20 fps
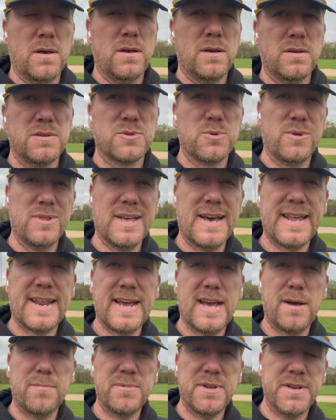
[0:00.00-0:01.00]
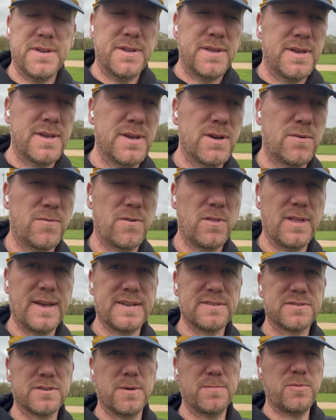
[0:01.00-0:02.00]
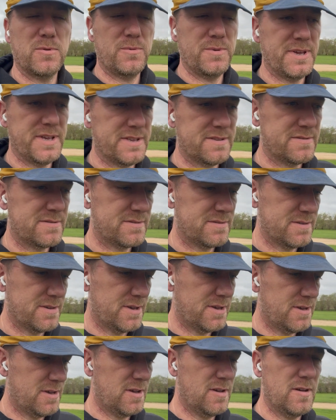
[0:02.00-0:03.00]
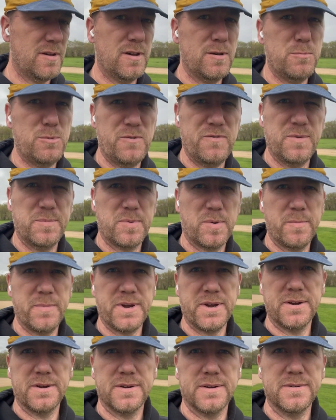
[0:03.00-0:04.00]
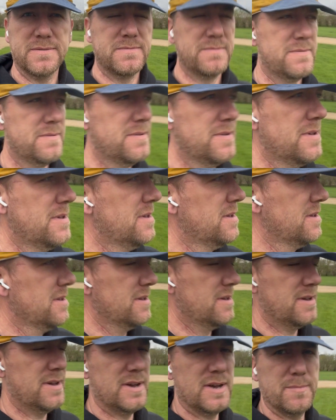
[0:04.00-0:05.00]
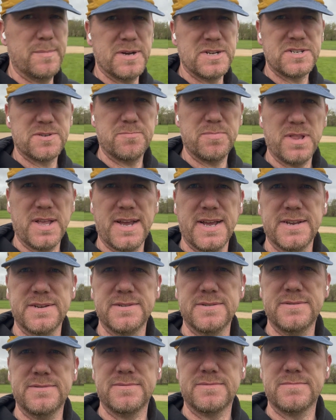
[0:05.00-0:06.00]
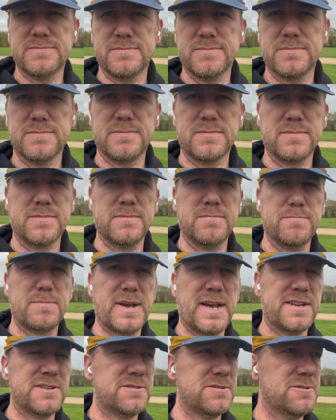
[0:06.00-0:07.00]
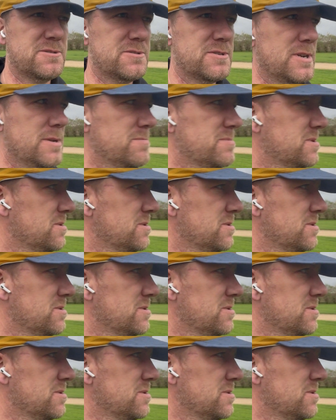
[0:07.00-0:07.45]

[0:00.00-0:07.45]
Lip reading: So a lot happening over the last couple weeks. A movie premiere, a bunch of planting, pasture strips,